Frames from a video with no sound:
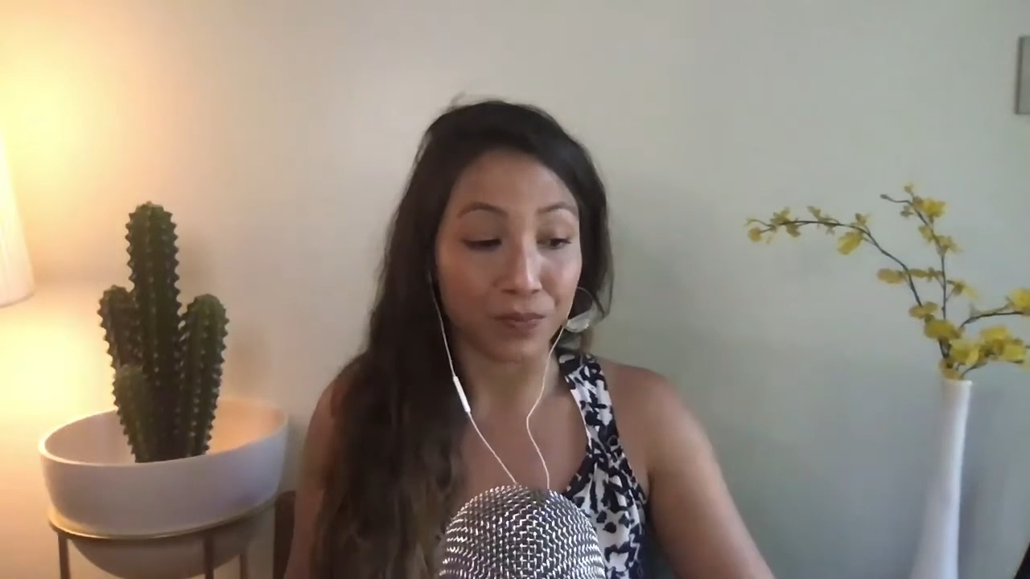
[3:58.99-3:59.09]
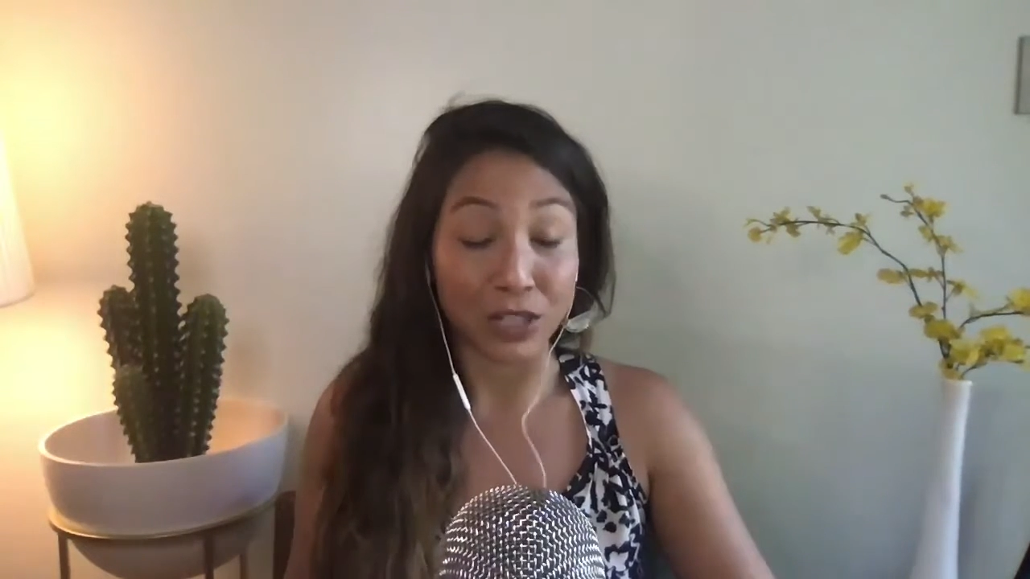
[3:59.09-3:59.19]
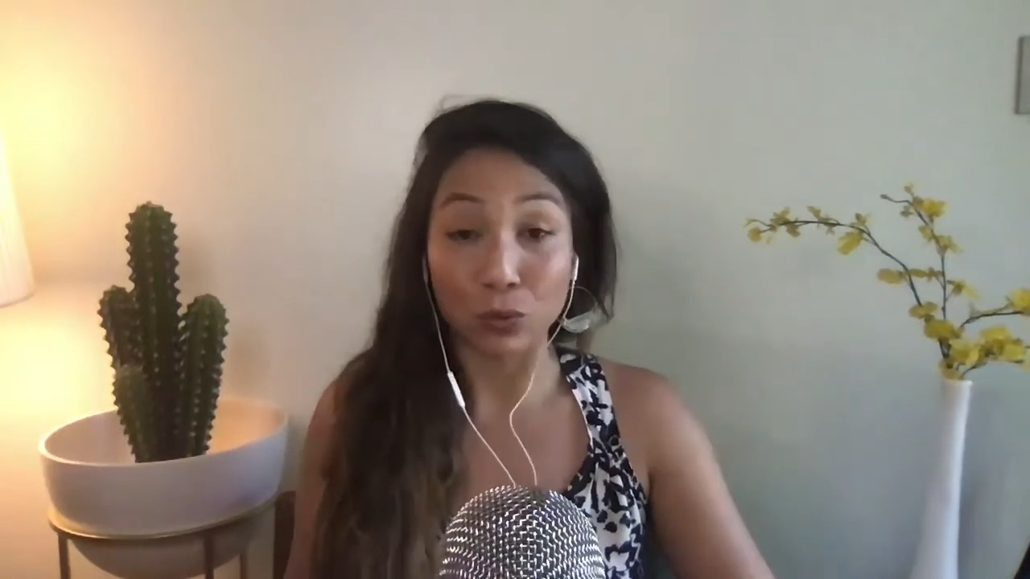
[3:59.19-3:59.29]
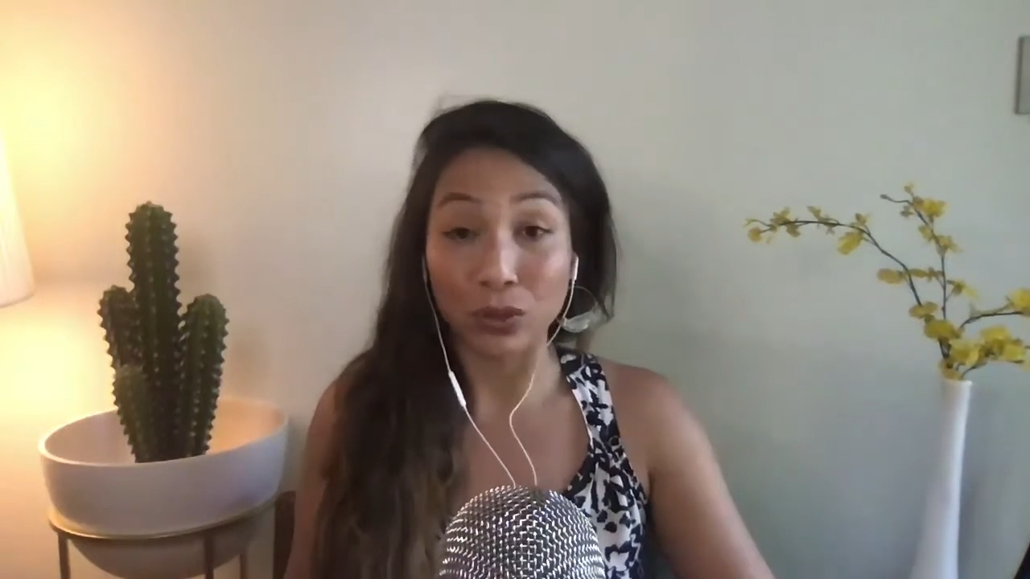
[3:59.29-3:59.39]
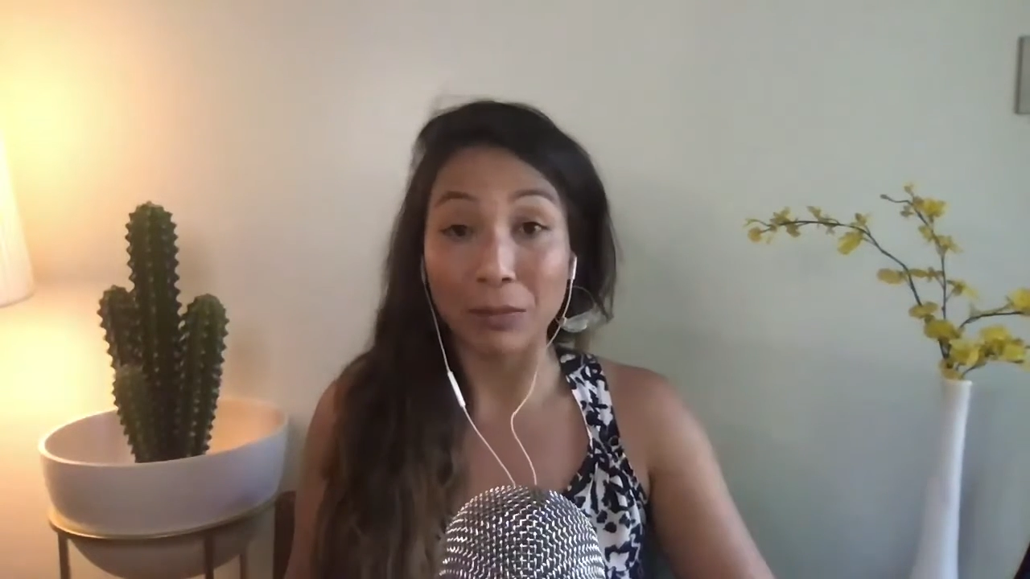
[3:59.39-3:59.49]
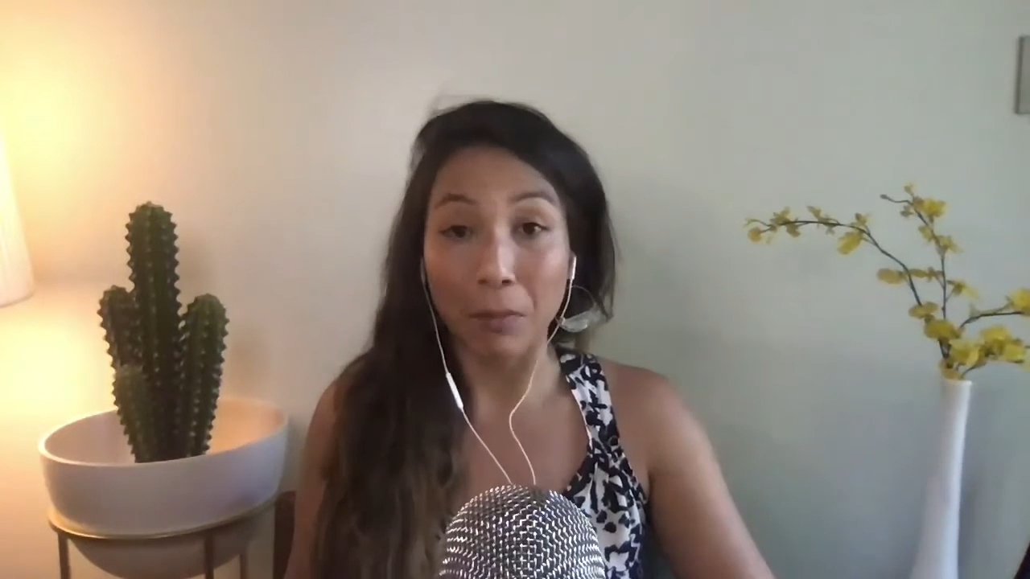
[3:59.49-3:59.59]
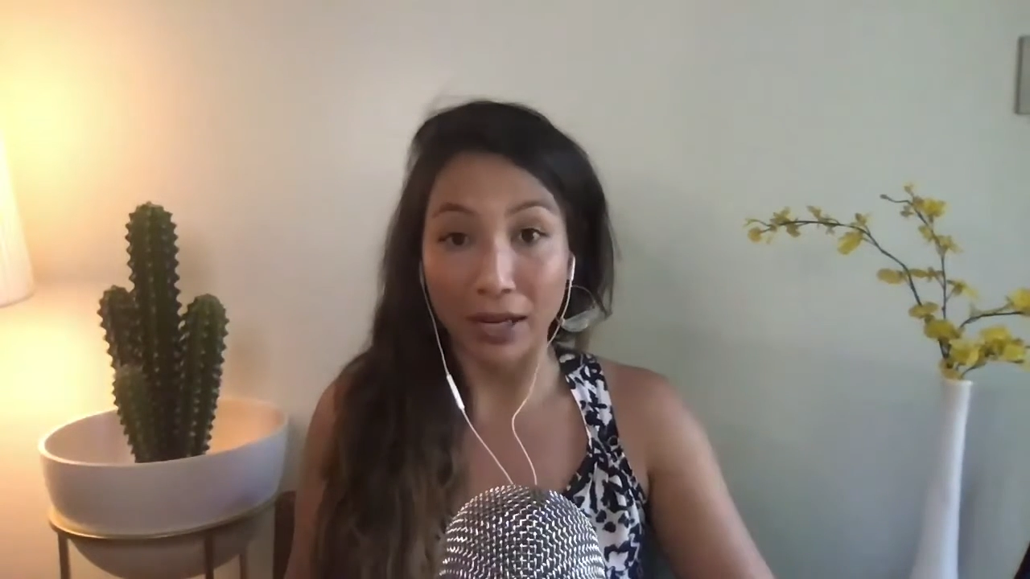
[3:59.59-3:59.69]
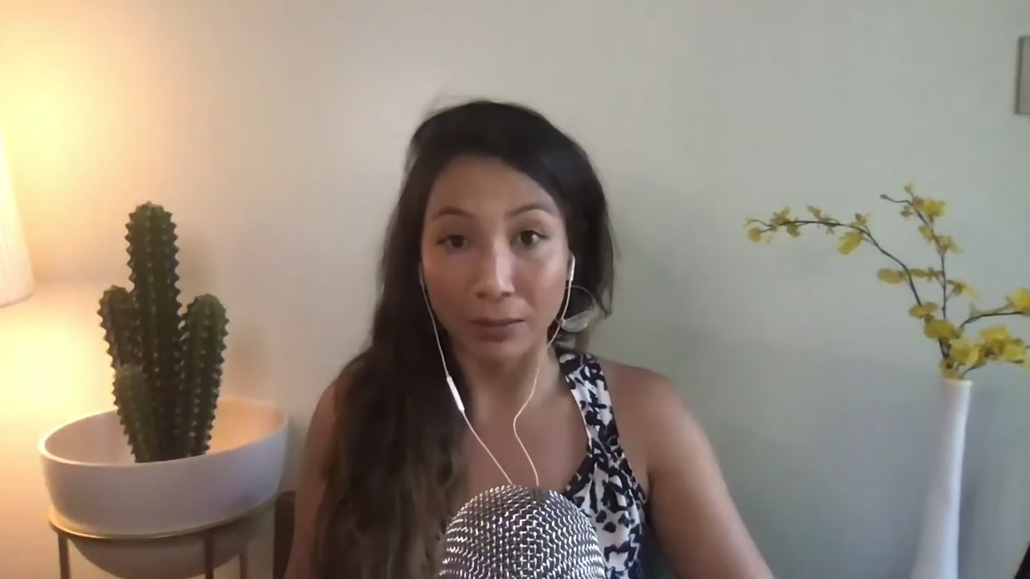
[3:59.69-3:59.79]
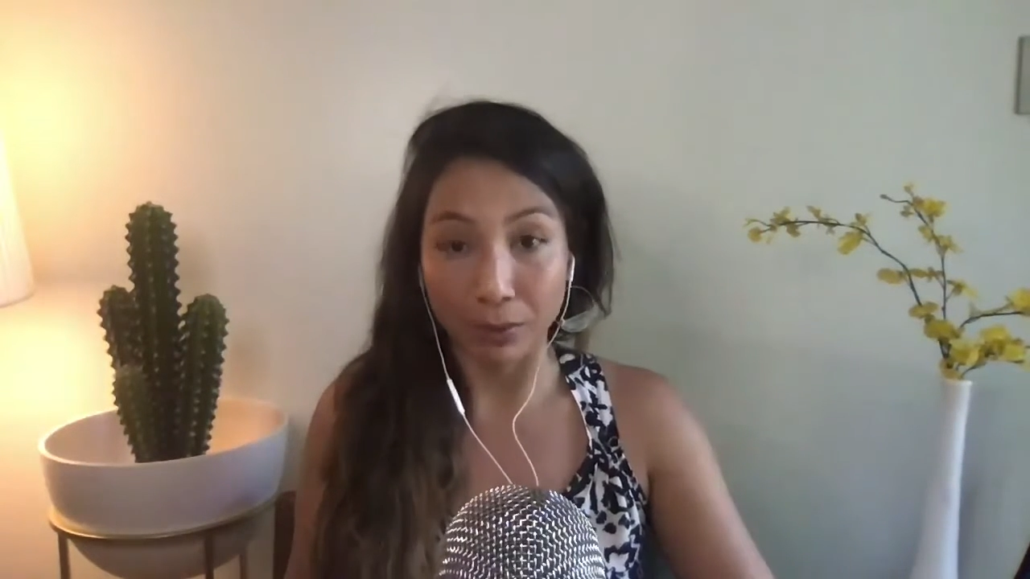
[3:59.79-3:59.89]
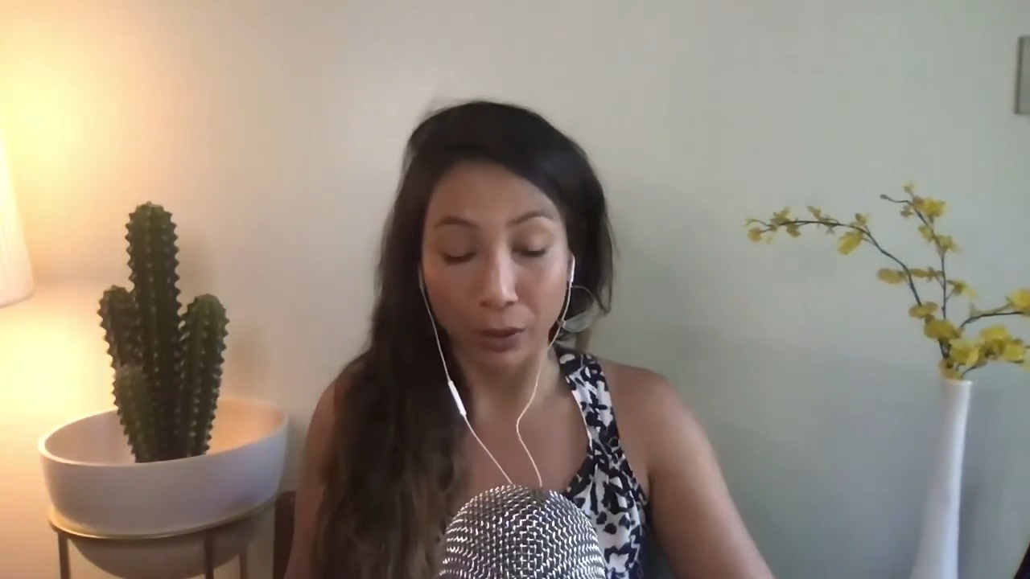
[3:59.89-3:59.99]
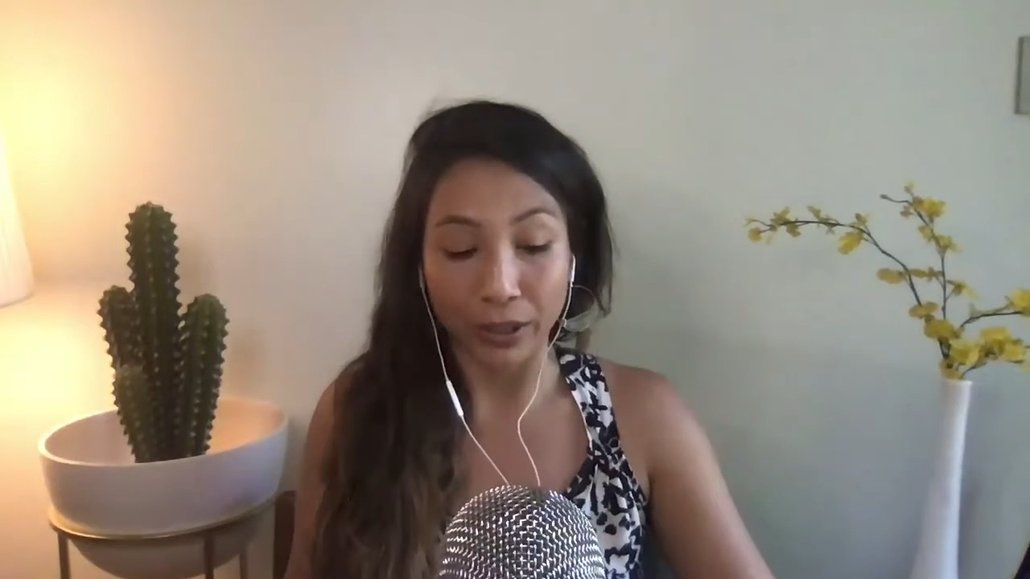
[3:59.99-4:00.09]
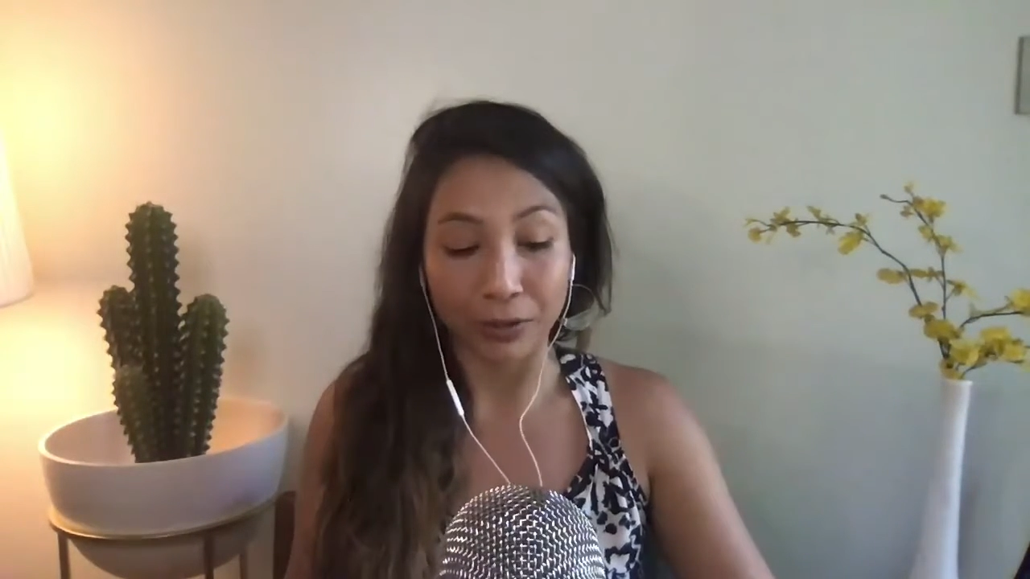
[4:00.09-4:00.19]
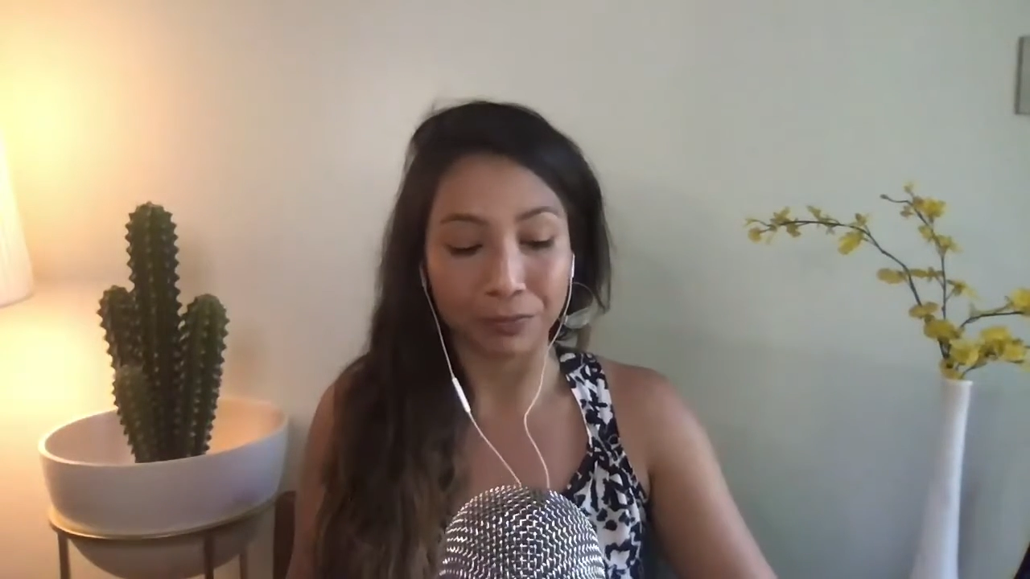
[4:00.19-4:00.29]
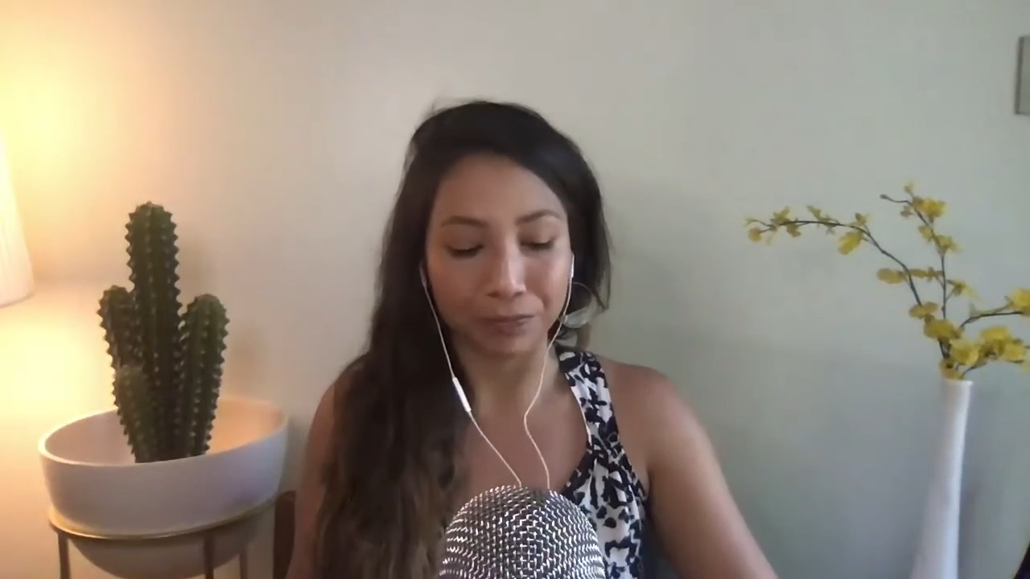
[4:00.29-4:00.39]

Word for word: it's really mind blowing.